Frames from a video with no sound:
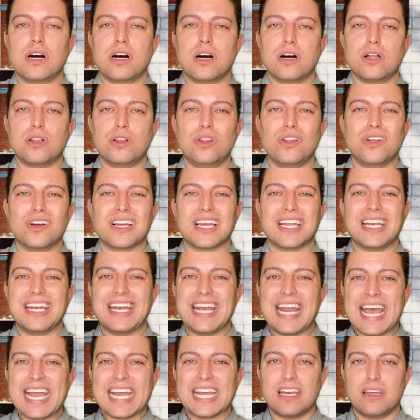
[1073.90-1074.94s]
look
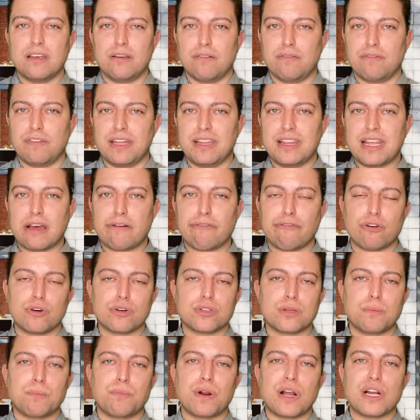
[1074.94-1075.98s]
negative in that first
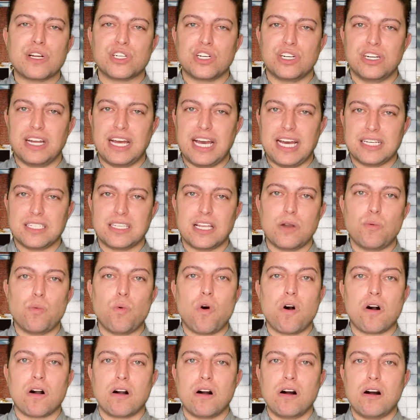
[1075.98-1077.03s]
impression as they
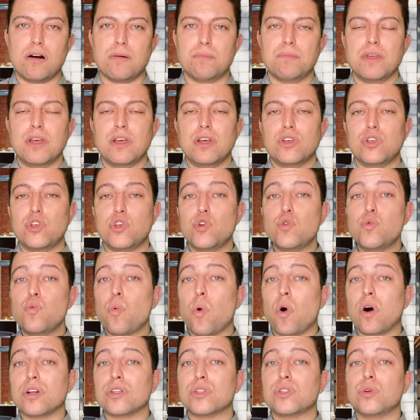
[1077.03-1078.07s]
walk up, you
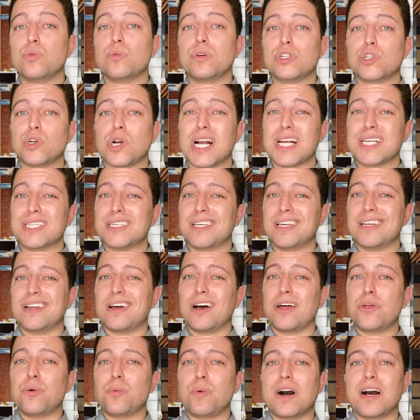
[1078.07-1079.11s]
want to address it.
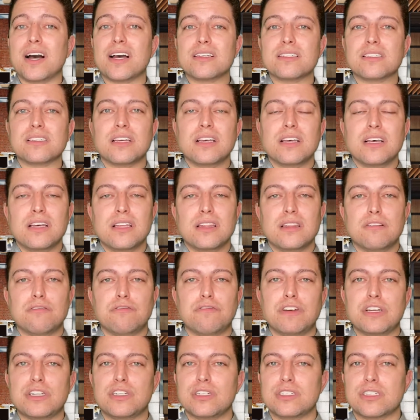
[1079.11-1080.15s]
Otherwise, the
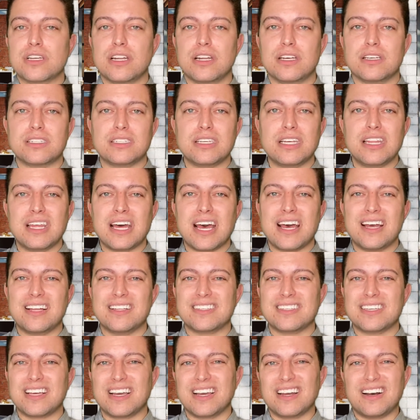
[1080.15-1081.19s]
fish is going to see that and
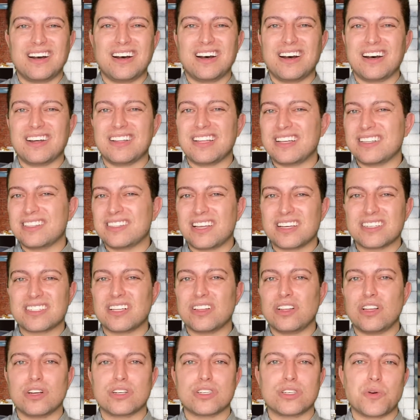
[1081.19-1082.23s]
say, that doesn't
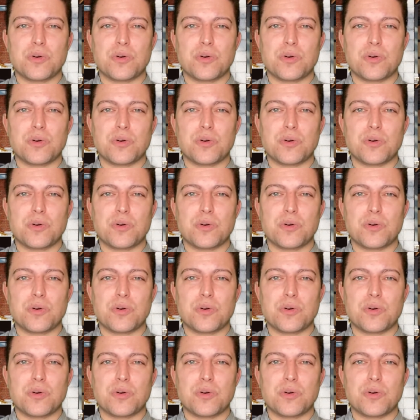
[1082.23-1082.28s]
look so